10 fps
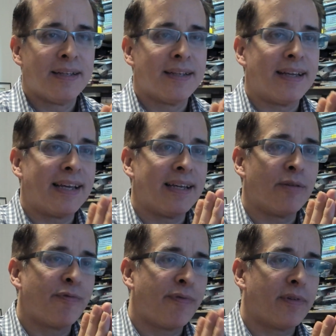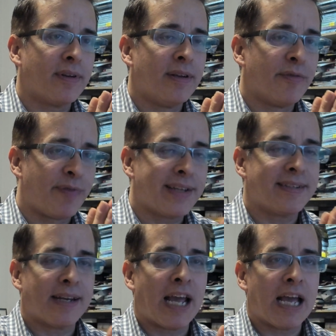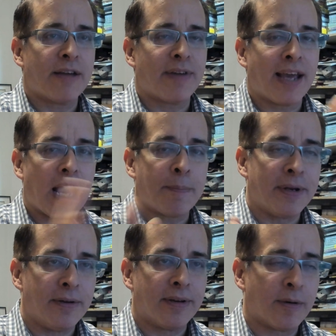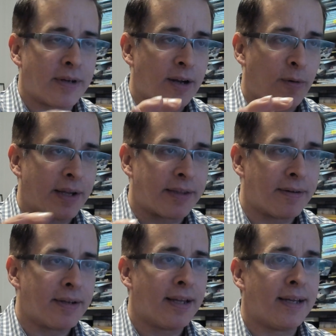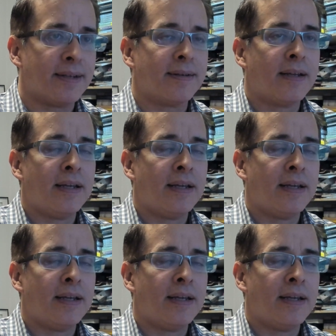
And fixing to have a Happy New Year. We're not quite there yet.